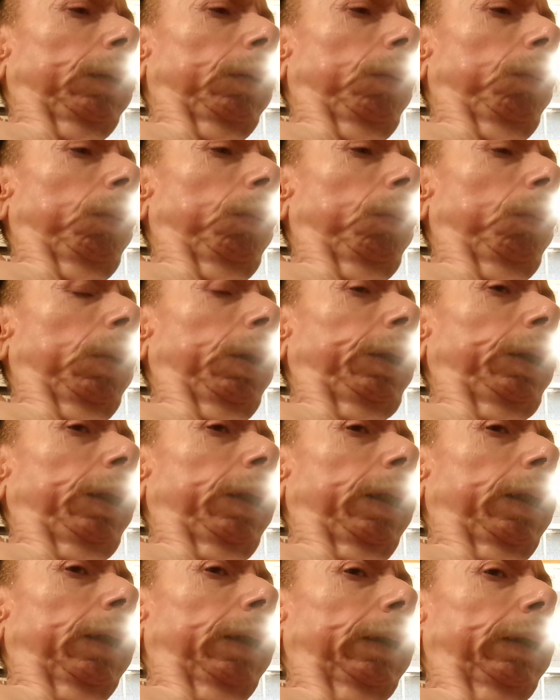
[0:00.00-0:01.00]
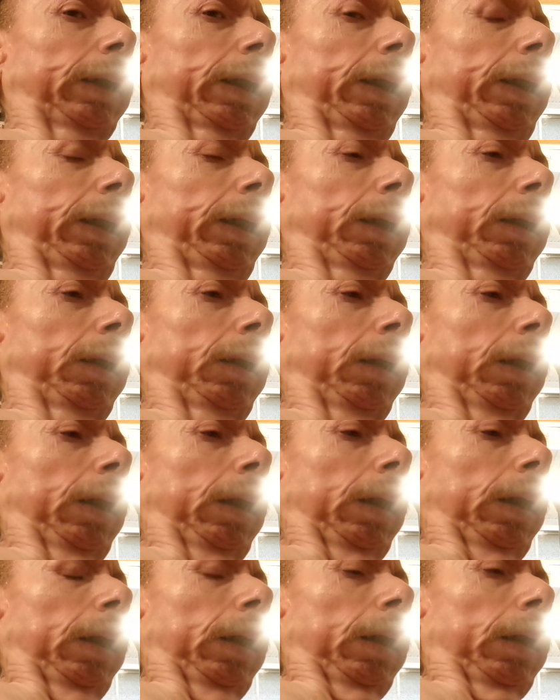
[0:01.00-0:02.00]
Though. But we'll do another episode here
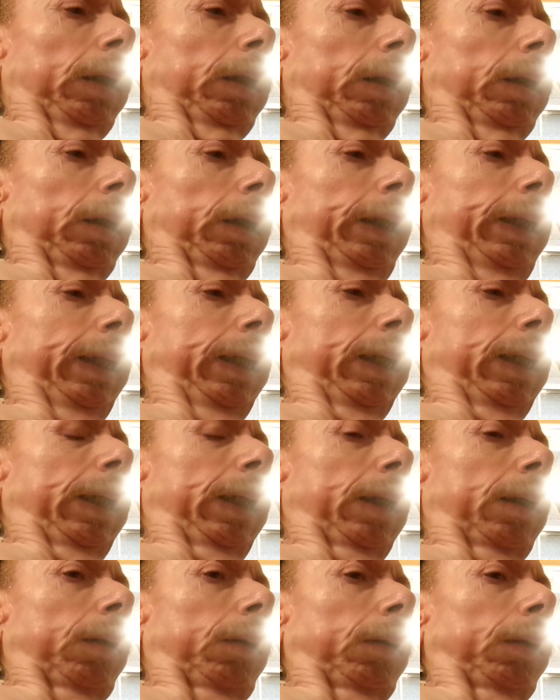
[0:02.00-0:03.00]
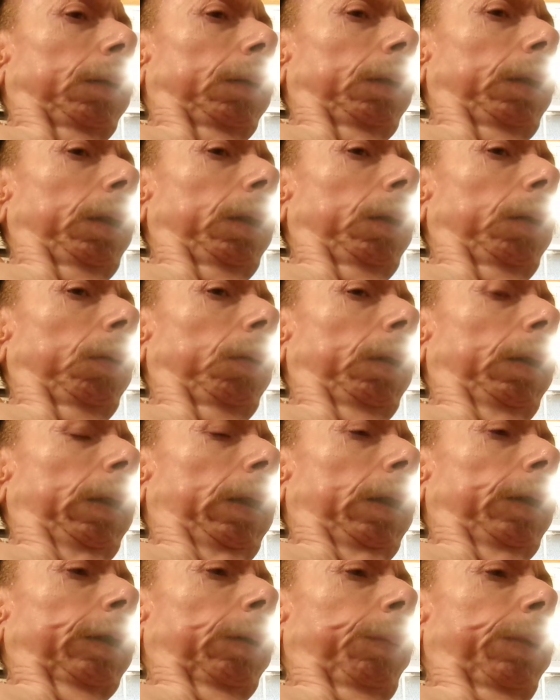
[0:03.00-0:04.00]
soon, and we'll
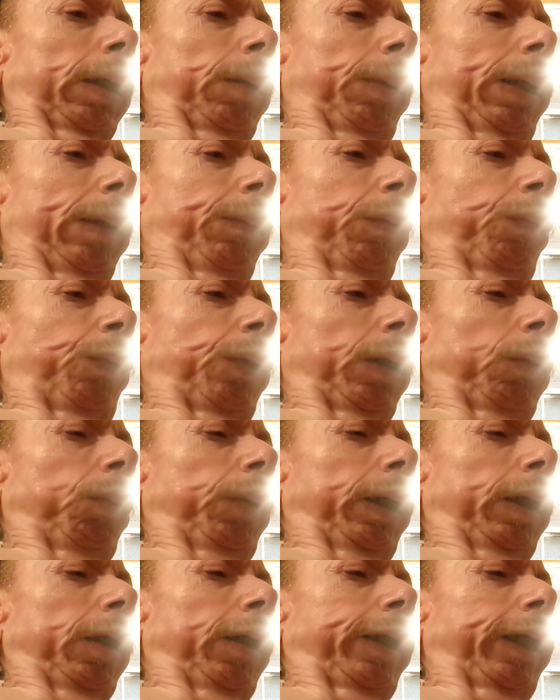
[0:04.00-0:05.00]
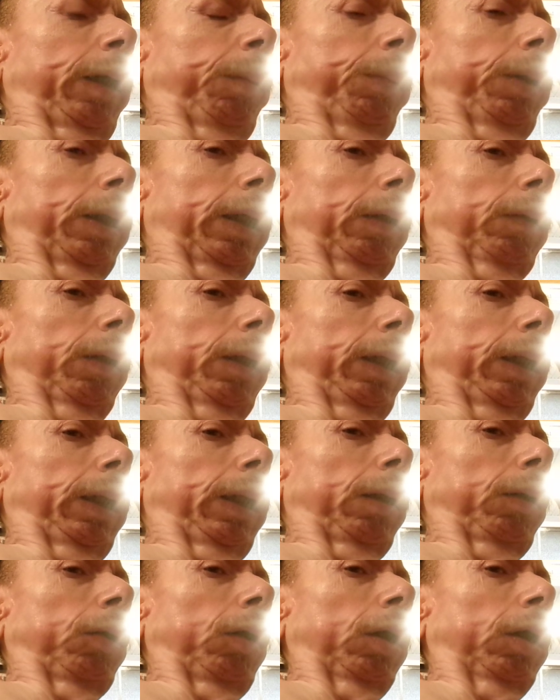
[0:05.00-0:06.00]
keep coming back for more. You know.
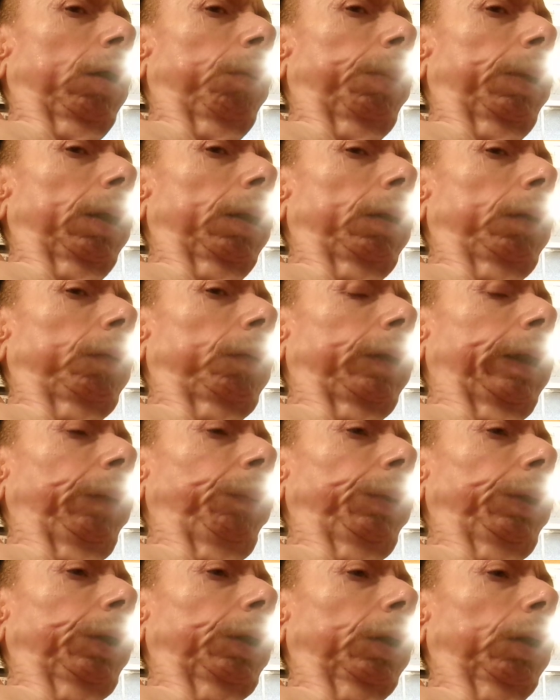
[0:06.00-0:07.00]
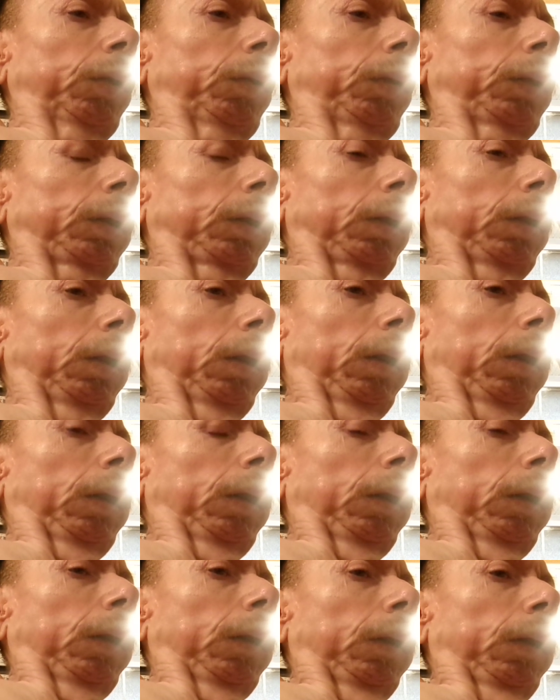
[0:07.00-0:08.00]
So want to let everybody
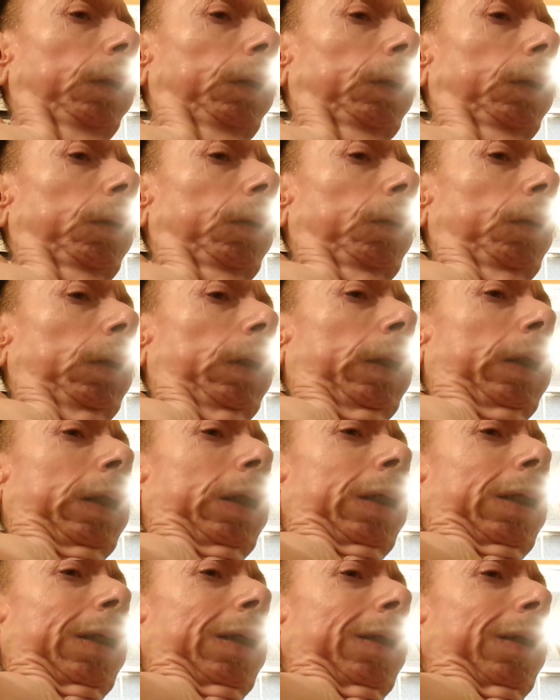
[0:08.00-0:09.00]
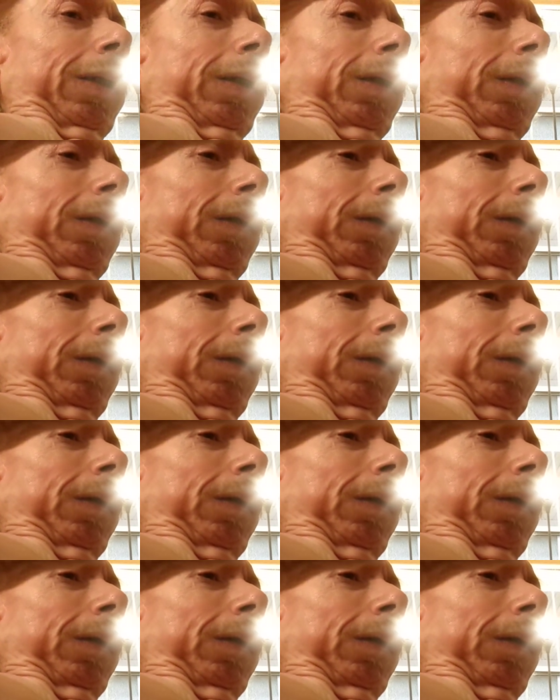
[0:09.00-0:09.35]
know. Love's a